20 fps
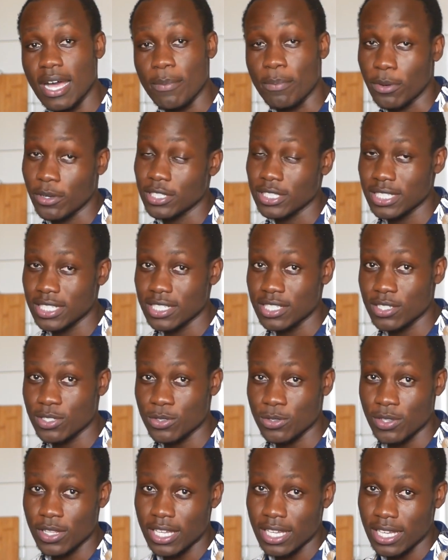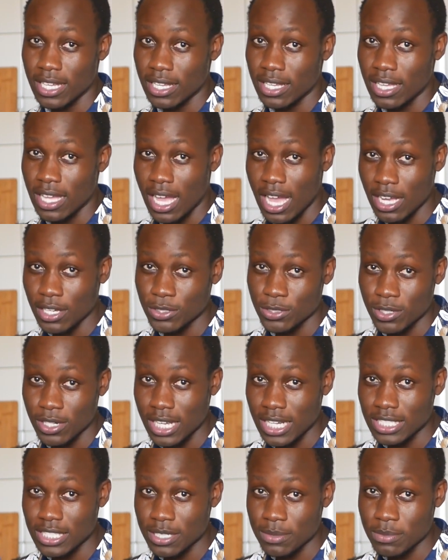pointers to the
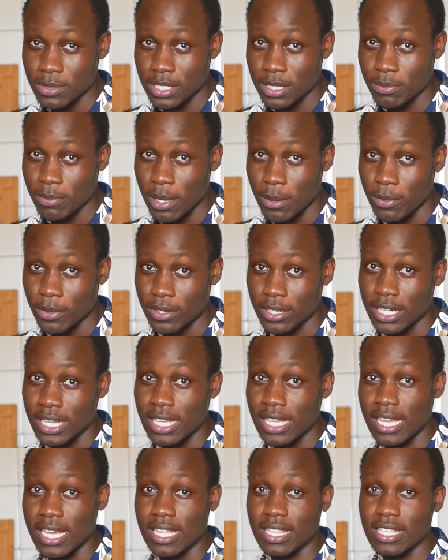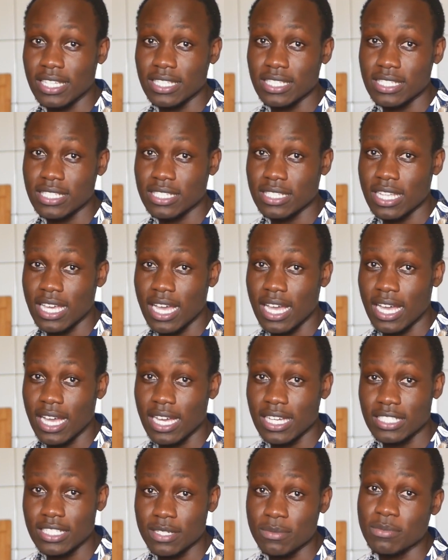actual items in memory. And these
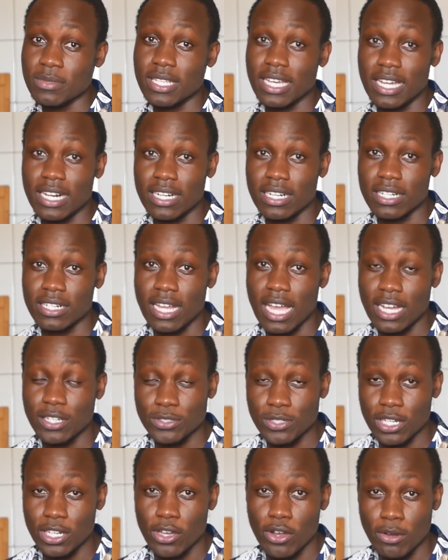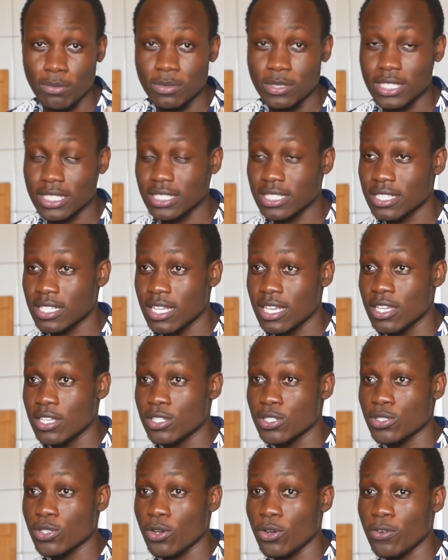items are actually objects.
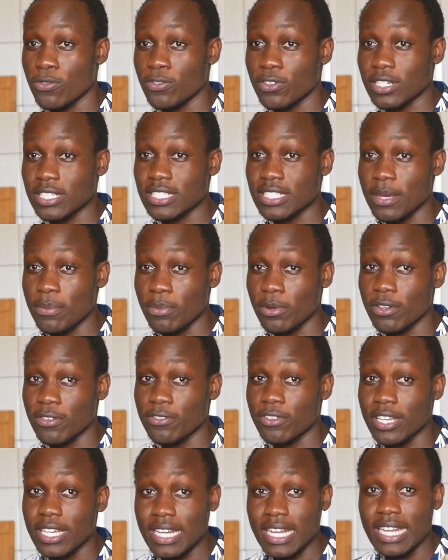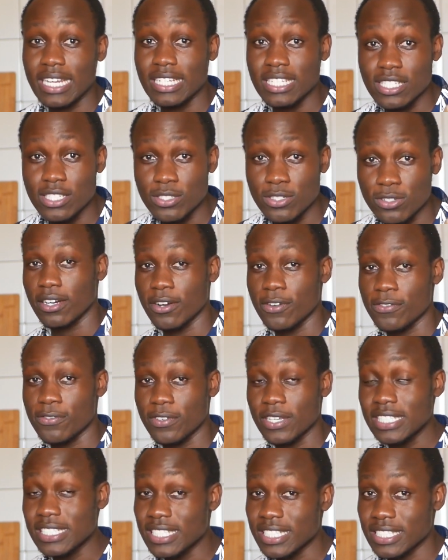So for example, if we had a list of
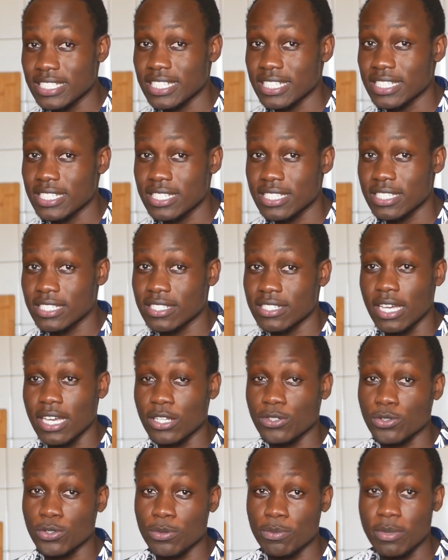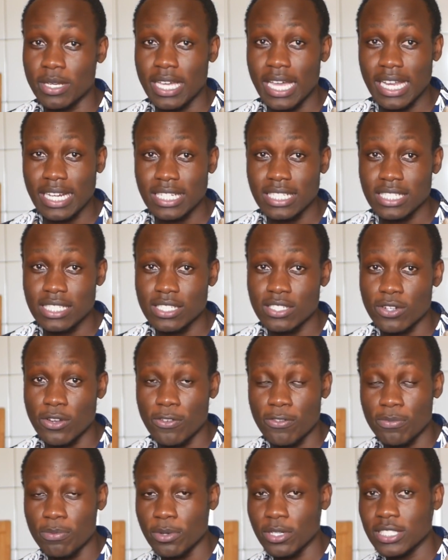integers, it would be a list
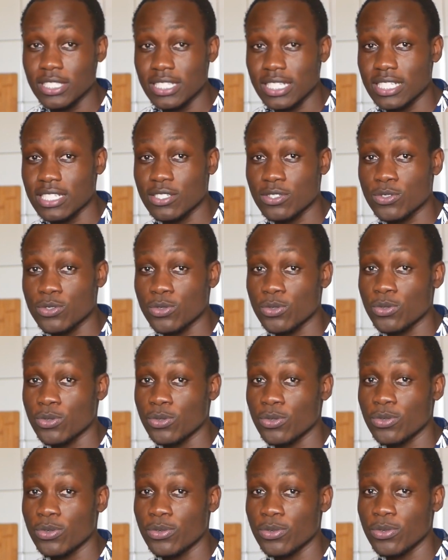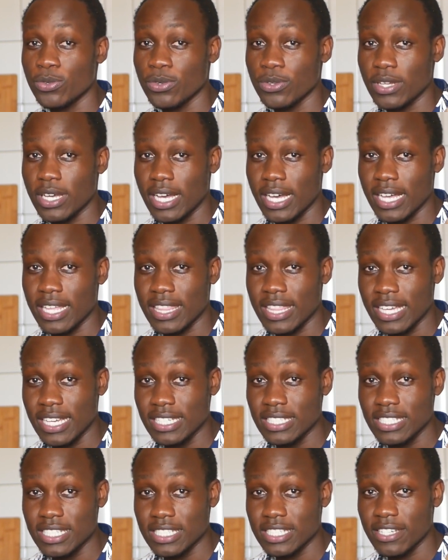of pointers to the
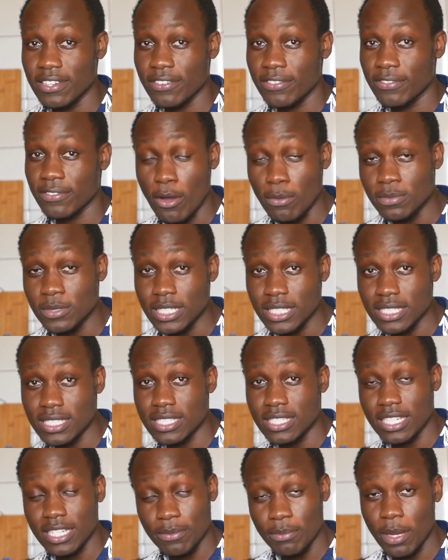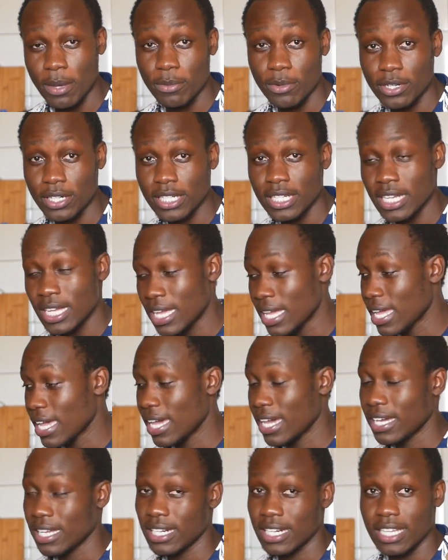integer objects in memory.
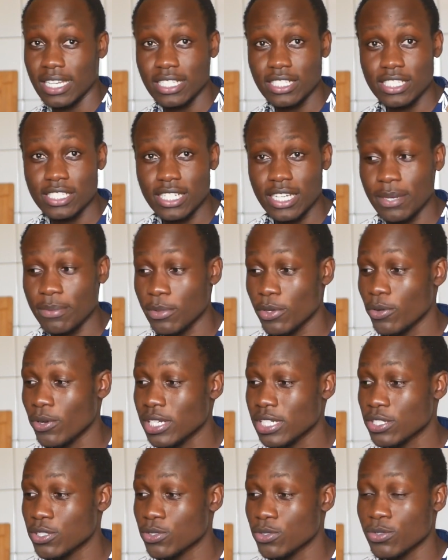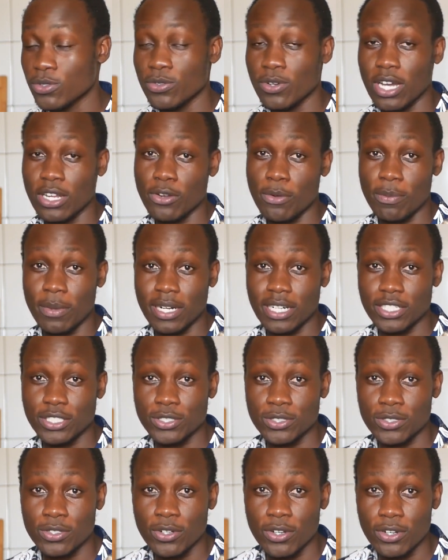And each time you want to do an
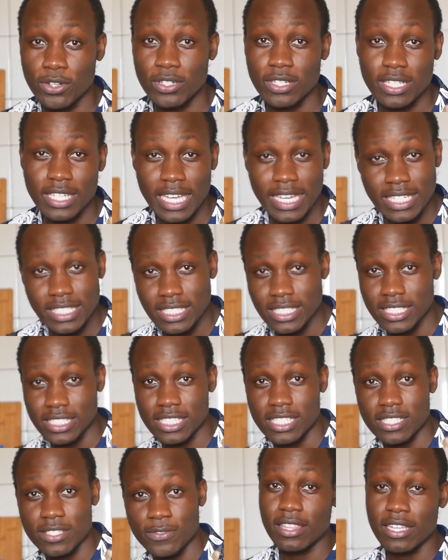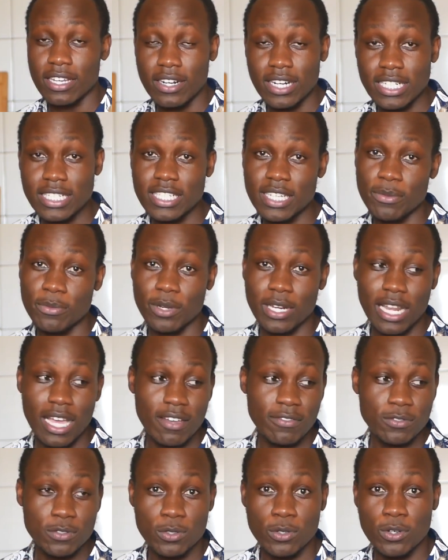operation on the integers, the runtime will
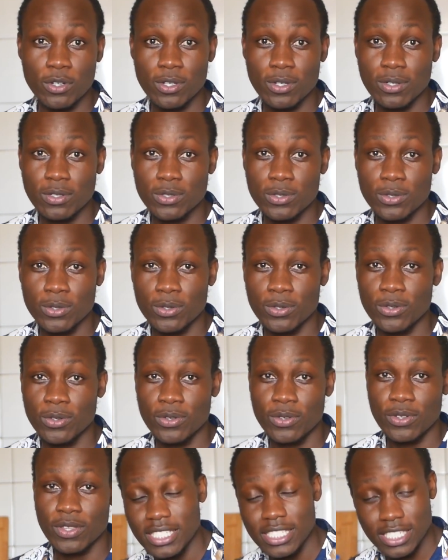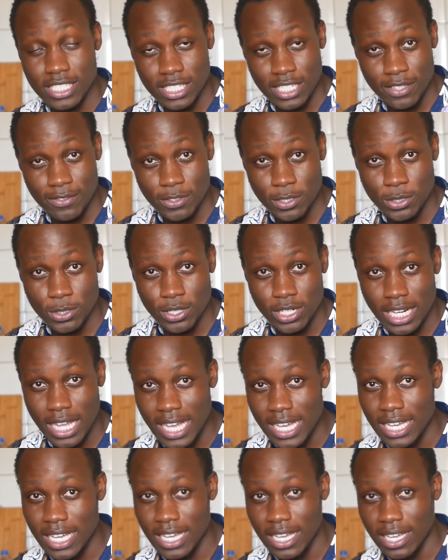have to go to each individual
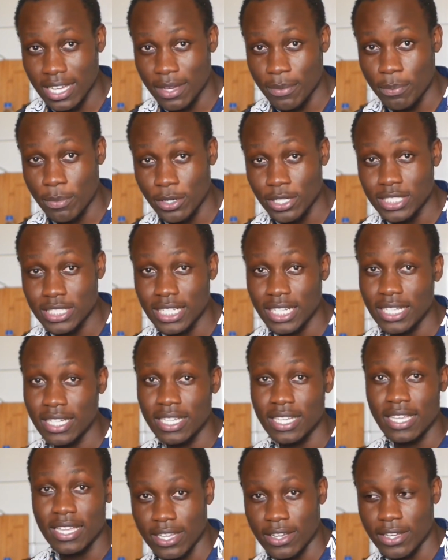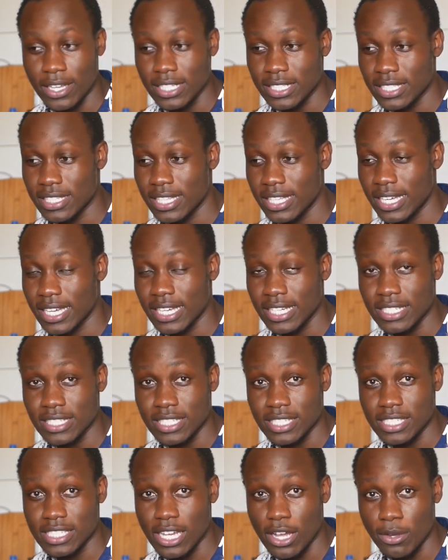pointer, get the
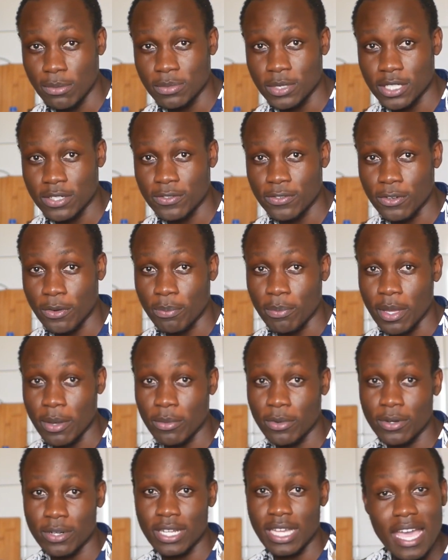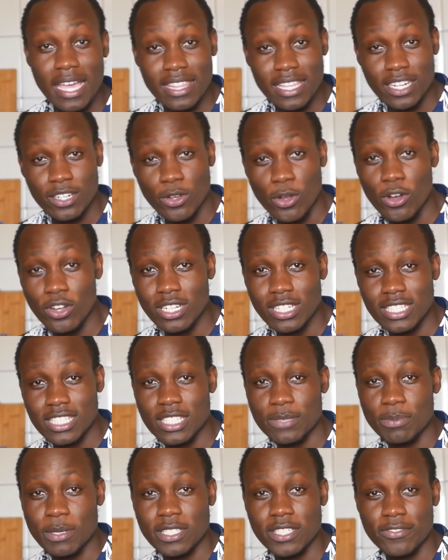integer object from memory, and then call
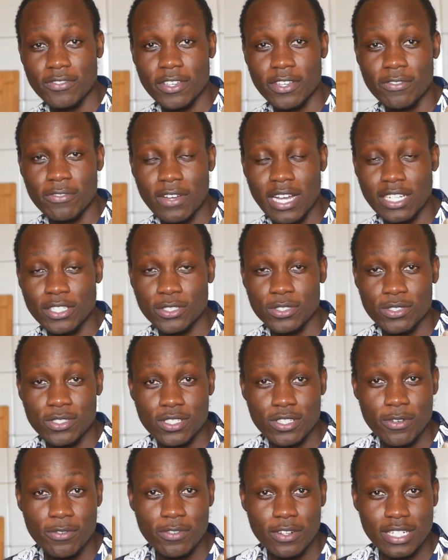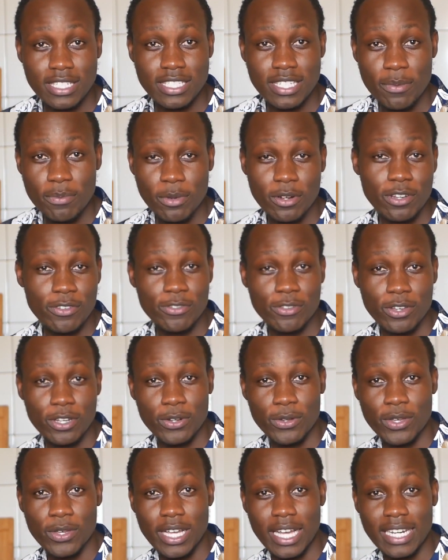its specific function. So for example, if you're
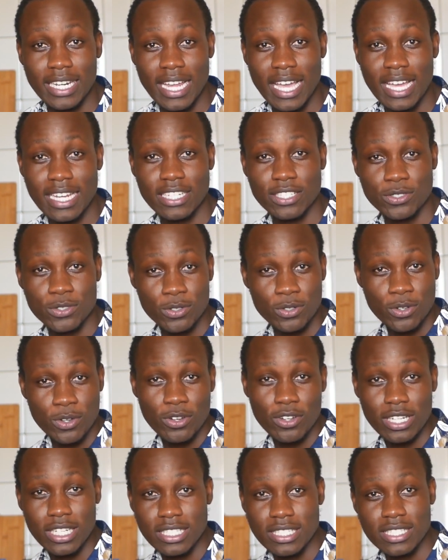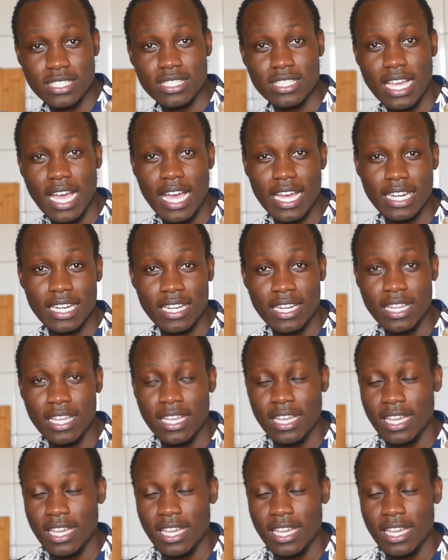doing an add, it would call its add